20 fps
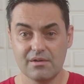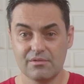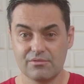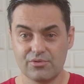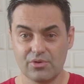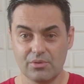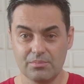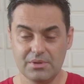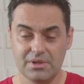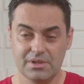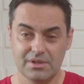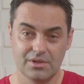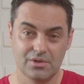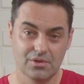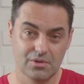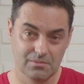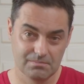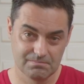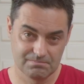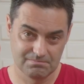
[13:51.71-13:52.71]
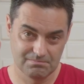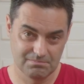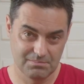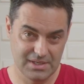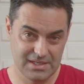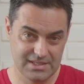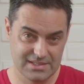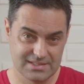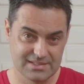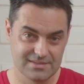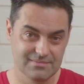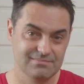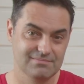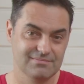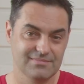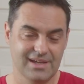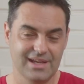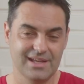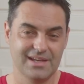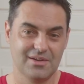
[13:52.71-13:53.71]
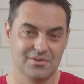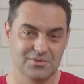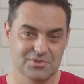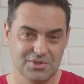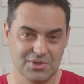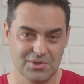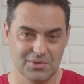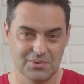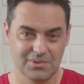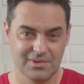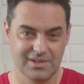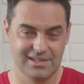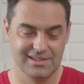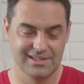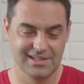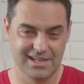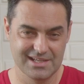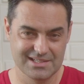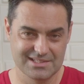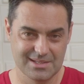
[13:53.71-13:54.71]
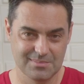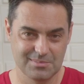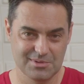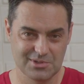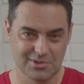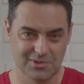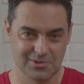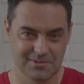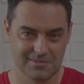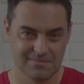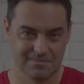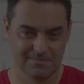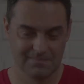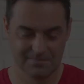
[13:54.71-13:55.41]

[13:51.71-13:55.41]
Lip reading: From me, Nico, peace, and I'll see you in the next episode.